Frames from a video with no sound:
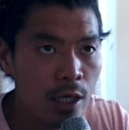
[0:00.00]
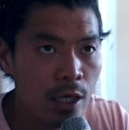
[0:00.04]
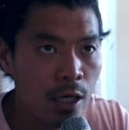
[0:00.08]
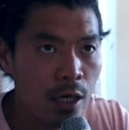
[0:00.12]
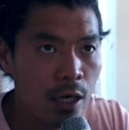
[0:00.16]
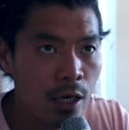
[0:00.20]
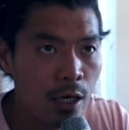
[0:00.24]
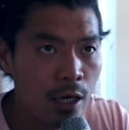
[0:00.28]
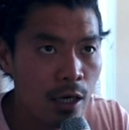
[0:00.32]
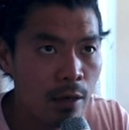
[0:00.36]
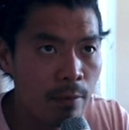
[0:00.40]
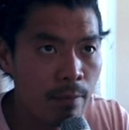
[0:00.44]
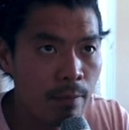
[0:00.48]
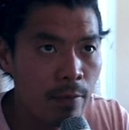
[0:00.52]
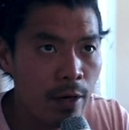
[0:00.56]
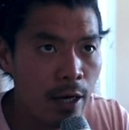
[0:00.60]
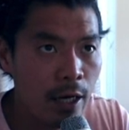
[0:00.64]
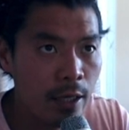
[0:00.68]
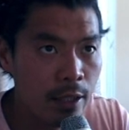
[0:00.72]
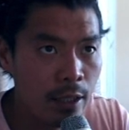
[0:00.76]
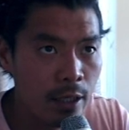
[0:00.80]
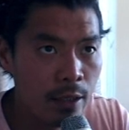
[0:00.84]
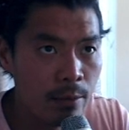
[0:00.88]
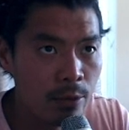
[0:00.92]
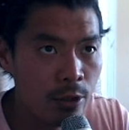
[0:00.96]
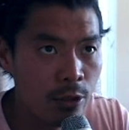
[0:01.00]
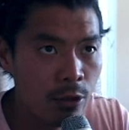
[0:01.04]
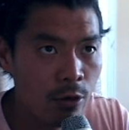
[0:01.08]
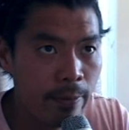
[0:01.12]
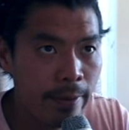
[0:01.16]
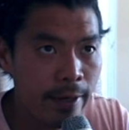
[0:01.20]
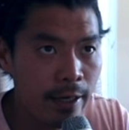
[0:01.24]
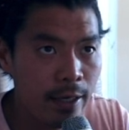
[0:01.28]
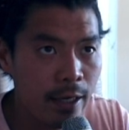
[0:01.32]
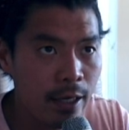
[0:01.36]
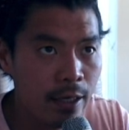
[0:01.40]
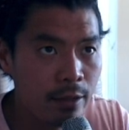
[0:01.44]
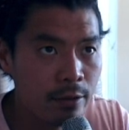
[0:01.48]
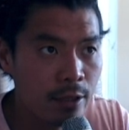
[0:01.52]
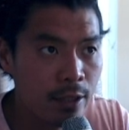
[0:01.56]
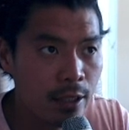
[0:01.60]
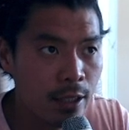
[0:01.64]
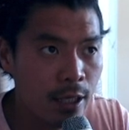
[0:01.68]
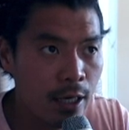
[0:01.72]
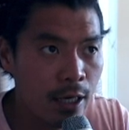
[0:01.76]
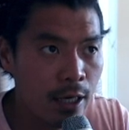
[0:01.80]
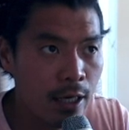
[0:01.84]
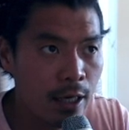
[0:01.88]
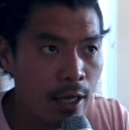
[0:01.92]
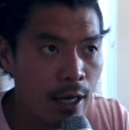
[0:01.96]
I think I'm gonna go back out
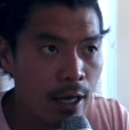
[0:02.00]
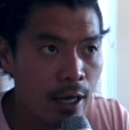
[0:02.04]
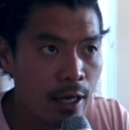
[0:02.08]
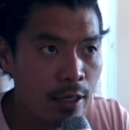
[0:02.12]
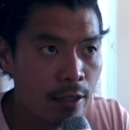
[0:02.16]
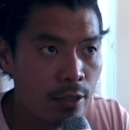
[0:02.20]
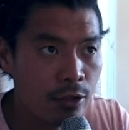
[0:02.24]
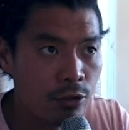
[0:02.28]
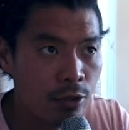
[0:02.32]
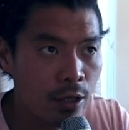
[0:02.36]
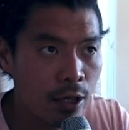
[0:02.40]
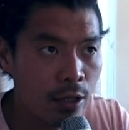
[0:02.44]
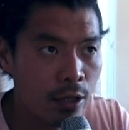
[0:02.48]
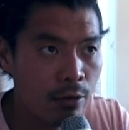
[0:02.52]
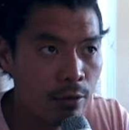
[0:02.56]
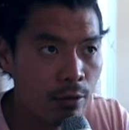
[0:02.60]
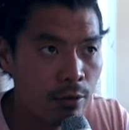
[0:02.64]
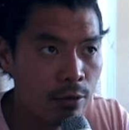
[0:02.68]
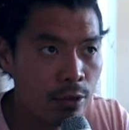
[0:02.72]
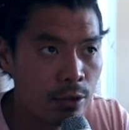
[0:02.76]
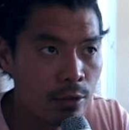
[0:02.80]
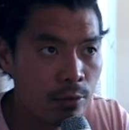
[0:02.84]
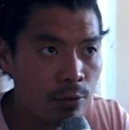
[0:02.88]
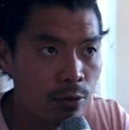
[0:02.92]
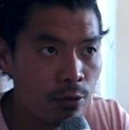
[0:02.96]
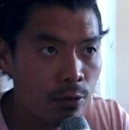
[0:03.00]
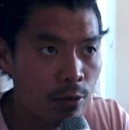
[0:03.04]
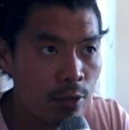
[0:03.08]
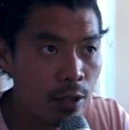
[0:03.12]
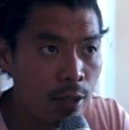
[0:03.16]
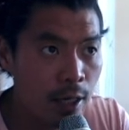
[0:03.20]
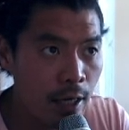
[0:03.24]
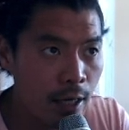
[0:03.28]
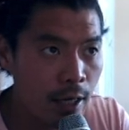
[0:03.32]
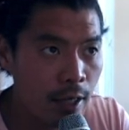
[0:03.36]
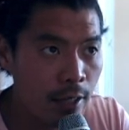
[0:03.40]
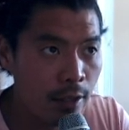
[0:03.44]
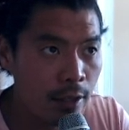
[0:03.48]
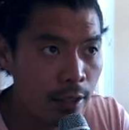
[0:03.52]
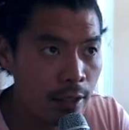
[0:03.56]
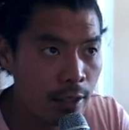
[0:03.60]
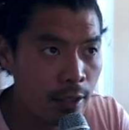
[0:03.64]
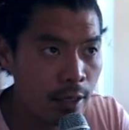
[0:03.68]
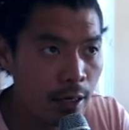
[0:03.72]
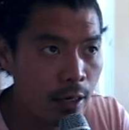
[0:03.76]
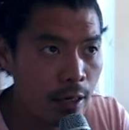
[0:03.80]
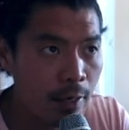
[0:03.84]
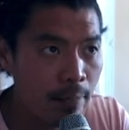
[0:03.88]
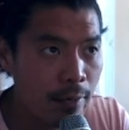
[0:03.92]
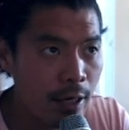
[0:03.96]
today and try throwing some more. Again, like,
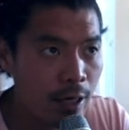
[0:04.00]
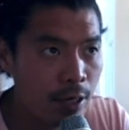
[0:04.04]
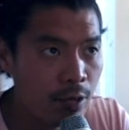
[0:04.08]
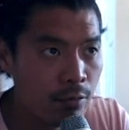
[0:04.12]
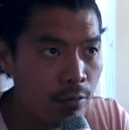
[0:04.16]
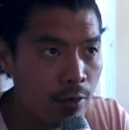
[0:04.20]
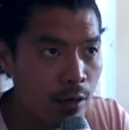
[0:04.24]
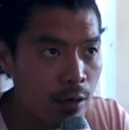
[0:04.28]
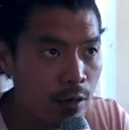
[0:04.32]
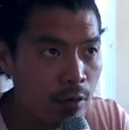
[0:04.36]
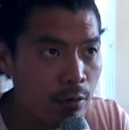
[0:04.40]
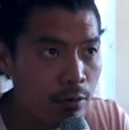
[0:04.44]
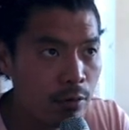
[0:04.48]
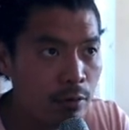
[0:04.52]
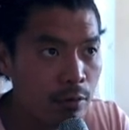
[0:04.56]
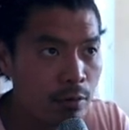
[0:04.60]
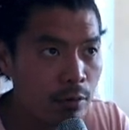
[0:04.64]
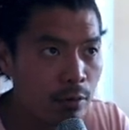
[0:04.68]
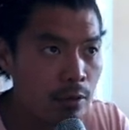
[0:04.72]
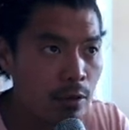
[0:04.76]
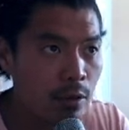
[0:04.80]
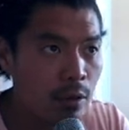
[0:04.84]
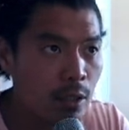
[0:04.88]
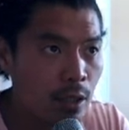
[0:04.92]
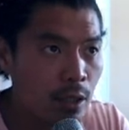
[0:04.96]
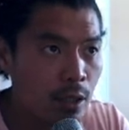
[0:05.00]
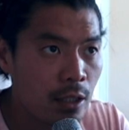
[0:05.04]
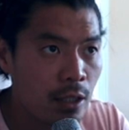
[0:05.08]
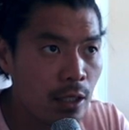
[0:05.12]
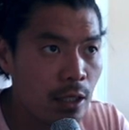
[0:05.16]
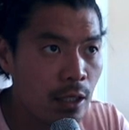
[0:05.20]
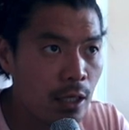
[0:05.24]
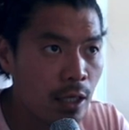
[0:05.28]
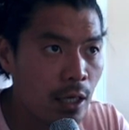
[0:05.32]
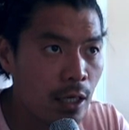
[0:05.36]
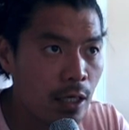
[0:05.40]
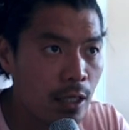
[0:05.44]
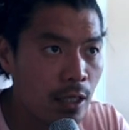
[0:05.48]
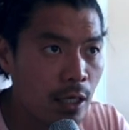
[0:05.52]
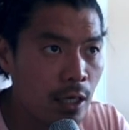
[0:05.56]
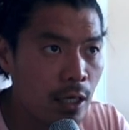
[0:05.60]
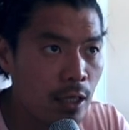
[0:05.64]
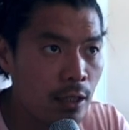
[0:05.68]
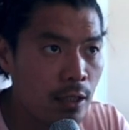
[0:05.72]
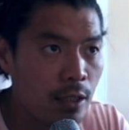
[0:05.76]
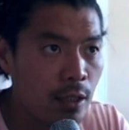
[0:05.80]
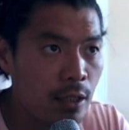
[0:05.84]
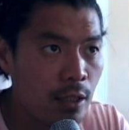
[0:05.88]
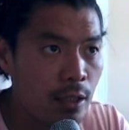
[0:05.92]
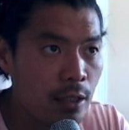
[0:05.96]
not a bad throw. It kind of got
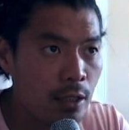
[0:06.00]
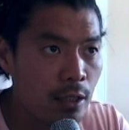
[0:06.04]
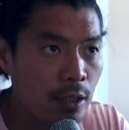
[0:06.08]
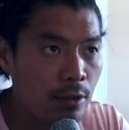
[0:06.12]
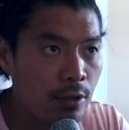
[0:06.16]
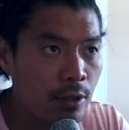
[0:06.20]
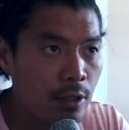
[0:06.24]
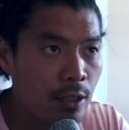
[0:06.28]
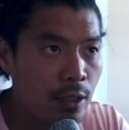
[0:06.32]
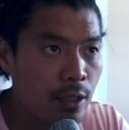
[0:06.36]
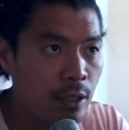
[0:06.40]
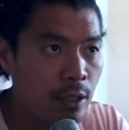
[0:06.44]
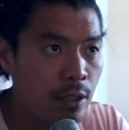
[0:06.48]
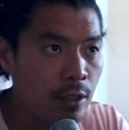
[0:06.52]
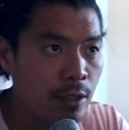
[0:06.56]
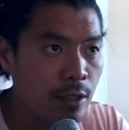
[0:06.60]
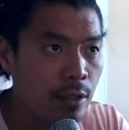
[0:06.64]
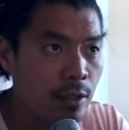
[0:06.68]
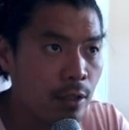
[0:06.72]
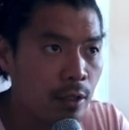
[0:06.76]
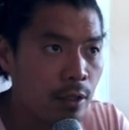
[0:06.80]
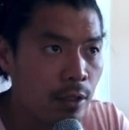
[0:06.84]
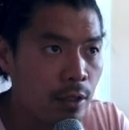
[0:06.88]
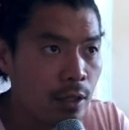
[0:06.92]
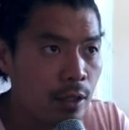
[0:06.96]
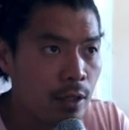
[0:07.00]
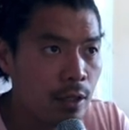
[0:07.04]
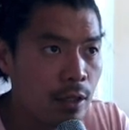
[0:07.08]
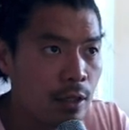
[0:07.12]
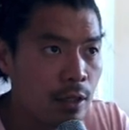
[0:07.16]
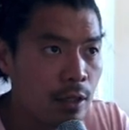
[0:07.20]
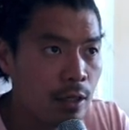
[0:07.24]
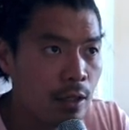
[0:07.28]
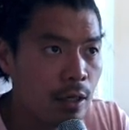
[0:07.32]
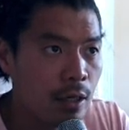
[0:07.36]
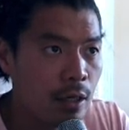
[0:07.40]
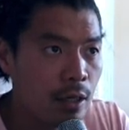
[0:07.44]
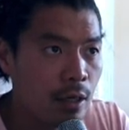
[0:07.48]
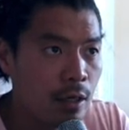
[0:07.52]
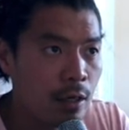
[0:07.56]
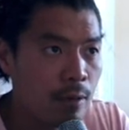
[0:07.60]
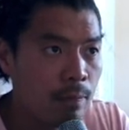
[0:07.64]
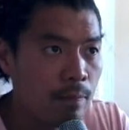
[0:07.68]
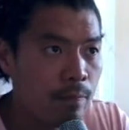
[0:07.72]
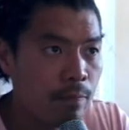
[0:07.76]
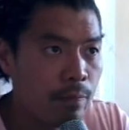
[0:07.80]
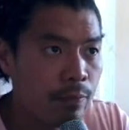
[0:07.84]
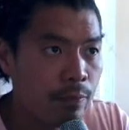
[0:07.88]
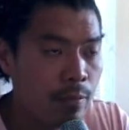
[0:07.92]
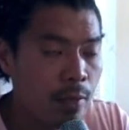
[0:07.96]
into this area here,
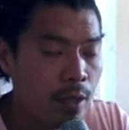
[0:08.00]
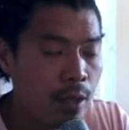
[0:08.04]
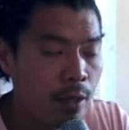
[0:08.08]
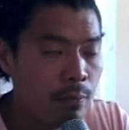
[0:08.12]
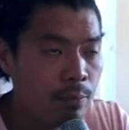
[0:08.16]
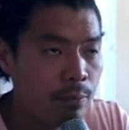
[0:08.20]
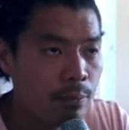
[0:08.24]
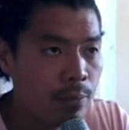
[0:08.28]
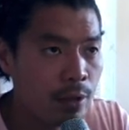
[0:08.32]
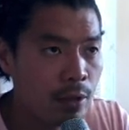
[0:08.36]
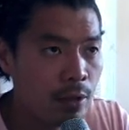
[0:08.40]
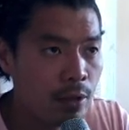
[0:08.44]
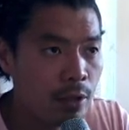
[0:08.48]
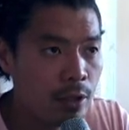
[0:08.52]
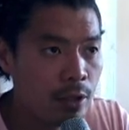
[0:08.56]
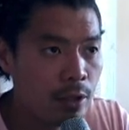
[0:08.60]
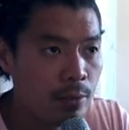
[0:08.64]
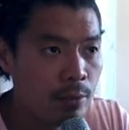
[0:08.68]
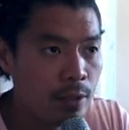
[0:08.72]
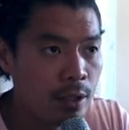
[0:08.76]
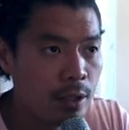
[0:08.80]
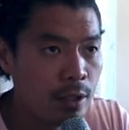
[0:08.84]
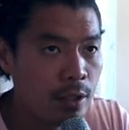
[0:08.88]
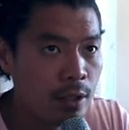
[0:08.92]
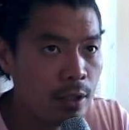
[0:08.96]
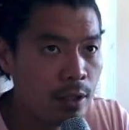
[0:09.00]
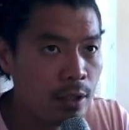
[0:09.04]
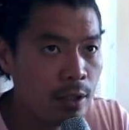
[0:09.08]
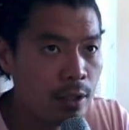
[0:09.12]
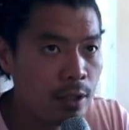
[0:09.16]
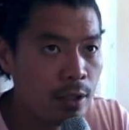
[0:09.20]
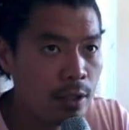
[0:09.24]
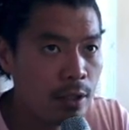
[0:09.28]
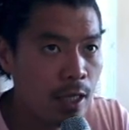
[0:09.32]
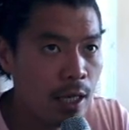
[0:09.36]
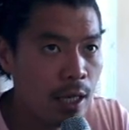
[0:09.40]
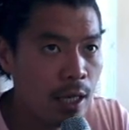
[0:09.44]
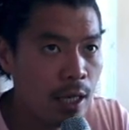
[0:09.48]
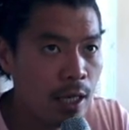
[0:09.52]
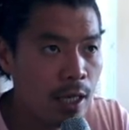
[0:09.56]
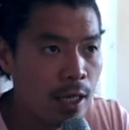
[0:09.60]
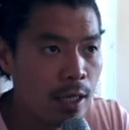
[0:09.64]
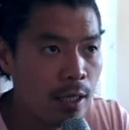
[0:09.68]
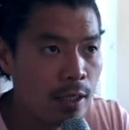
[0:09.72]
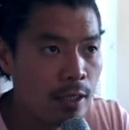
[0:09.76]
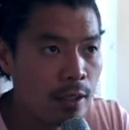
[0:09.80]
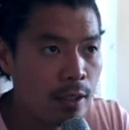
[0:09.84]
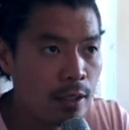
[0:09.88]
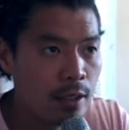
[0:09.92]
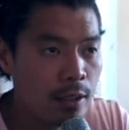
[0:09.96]
but lost some distance.
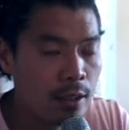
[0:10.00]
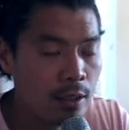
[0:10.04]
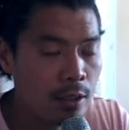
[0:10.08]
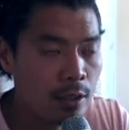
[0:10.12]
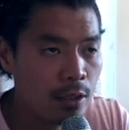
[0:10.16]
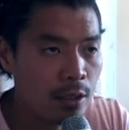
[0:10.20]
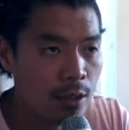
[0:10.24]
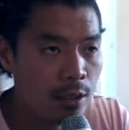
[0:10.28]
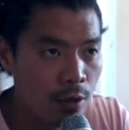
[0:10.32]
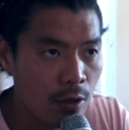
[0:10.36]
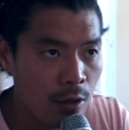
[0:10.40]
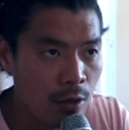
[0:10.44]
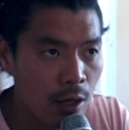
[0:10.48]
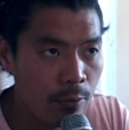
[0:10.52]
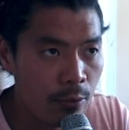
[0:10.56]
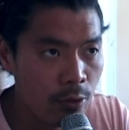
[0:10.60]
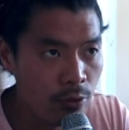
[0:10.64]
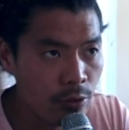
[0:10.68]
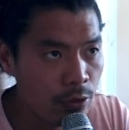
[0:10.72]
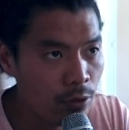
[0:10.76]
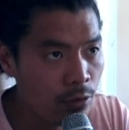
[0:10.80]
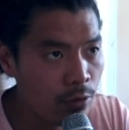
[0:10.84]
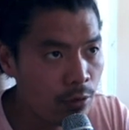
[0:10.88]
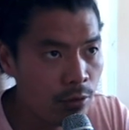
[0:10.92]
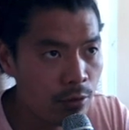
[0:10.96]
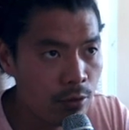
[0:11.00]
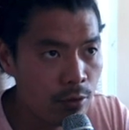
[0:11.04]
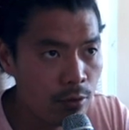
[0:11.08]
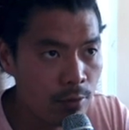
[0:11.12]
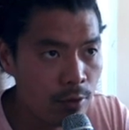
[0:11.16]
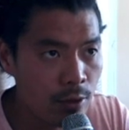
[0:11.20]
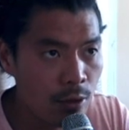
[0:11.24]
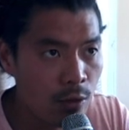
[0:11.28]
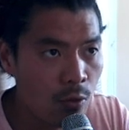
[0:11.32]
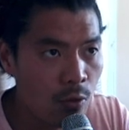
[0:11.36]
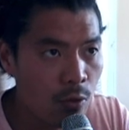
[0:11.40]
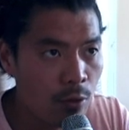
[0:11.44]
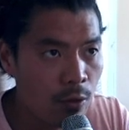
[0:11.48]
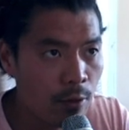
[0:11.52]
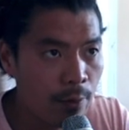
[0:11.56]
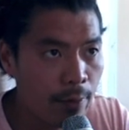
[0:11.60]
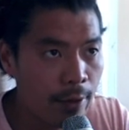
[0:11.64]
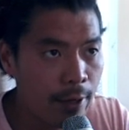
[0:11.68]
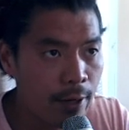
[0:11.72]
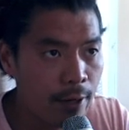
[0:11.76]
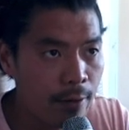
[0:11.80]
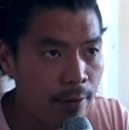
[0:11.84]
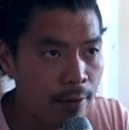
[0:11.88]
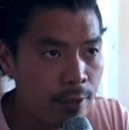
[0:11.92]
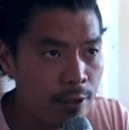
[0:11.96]
And, I'm only throwing 3/4
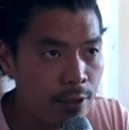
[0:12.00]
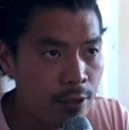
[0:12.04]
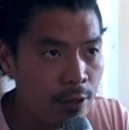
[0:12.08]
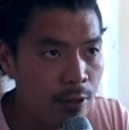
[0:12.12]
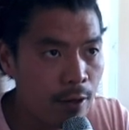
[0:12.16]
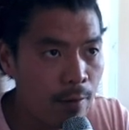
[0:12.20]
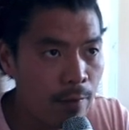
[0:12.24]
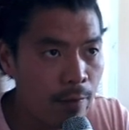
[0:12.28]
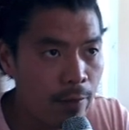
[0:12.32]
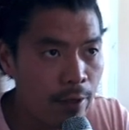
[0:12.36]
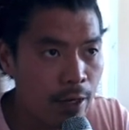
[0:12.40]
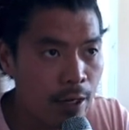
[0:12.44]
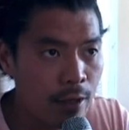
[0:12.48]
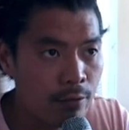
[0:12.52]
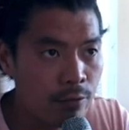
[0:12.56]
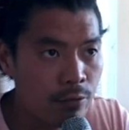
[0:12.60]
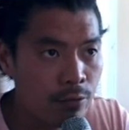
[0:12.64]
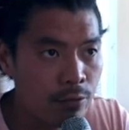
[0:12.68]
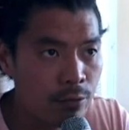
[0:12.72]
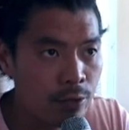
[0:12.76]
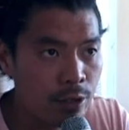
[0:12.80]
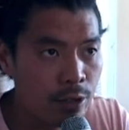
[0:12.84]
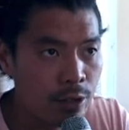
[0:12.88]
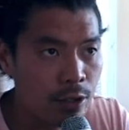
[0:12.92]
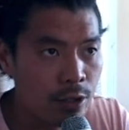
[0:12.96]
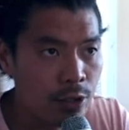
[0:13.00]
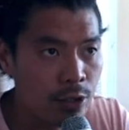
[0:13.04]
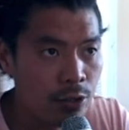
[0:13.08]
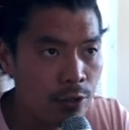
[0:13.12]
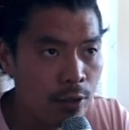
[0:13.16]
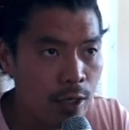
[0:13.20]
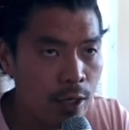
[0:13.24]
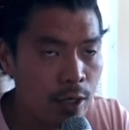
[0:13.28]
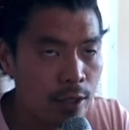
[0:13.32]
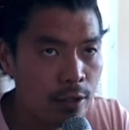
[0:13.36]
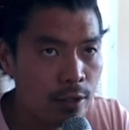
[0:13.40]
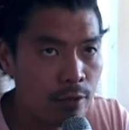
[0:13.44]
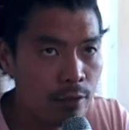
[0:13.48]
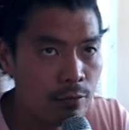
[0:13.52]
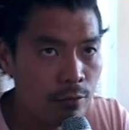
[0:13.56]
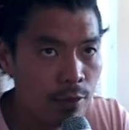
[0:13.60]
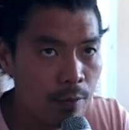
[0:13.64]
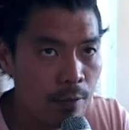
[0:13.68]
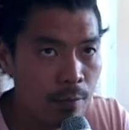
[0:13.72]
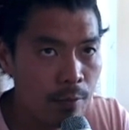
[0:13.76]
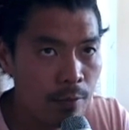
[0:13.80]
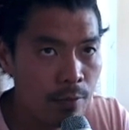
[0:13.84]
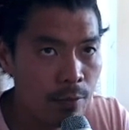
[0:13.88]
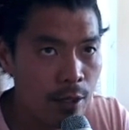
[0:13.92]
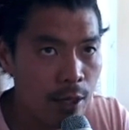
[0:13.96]
power, so I'm not really trying to rip
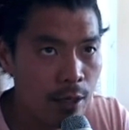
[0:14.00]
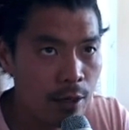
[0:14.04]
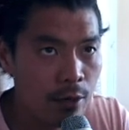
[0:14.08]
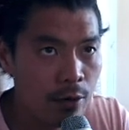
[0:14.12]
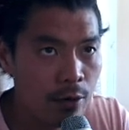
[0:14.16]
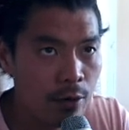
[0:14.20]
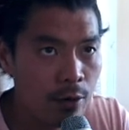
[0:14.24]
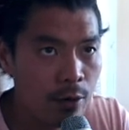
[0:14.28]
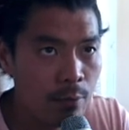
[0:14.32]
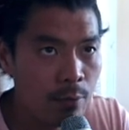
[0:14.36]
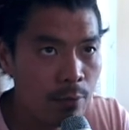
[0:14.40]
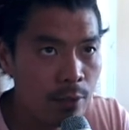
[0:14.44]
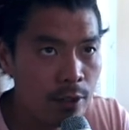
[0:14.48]
them that hard.